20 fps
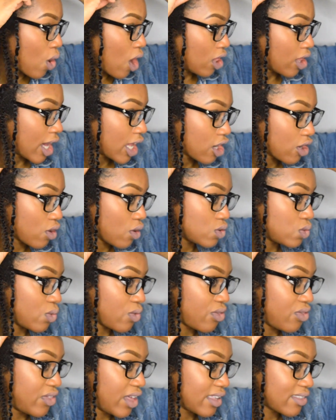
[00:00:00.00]
A lot of girls who
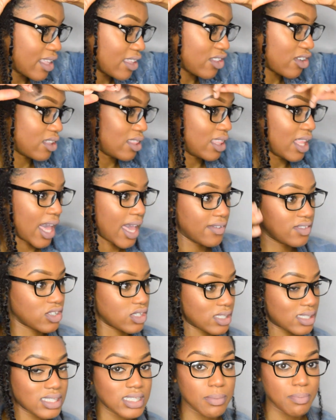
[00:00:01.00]
think that their lives are
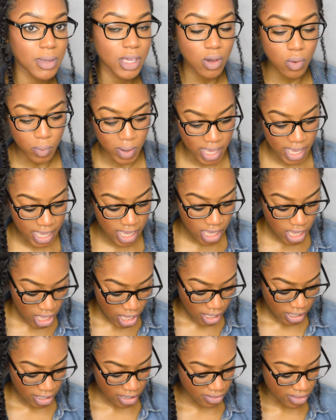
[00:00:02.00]
slipping away,
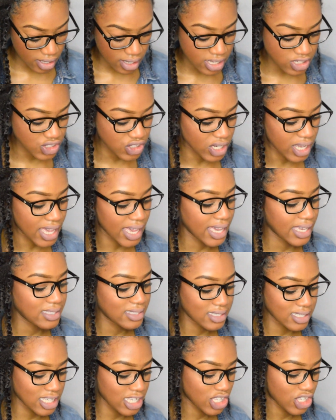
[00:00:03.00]
you think because you're
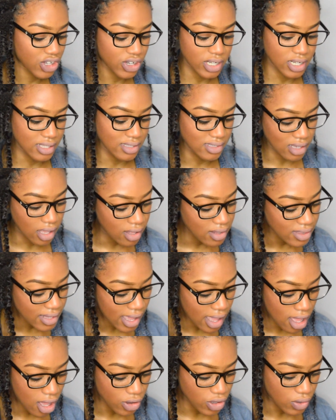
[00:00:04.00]
18, you're an adult
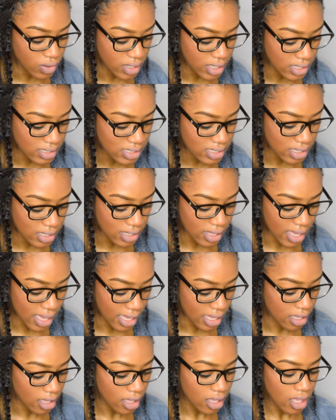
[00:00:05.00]
now, you need to
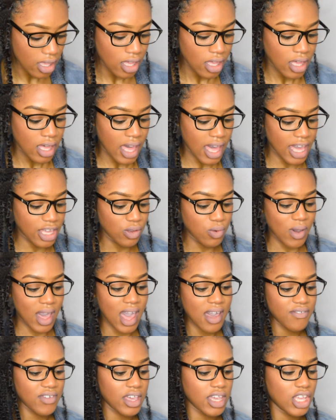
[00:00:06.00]
like, and you
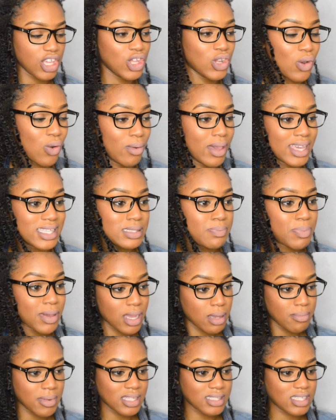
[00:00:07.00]
haven't, you know,
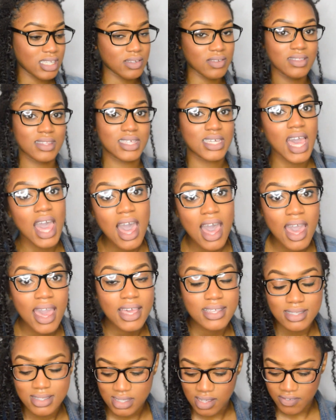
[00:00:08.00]
experimented with
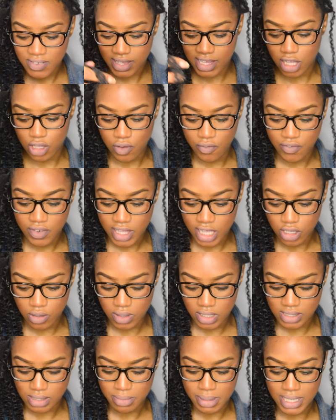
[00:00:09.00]
guys and stuff like that, and you feel like you
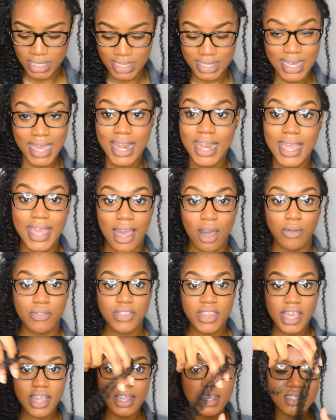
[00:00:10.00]
need to be getting out
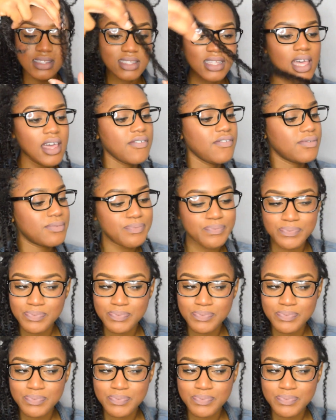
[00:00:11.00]
there and stuff.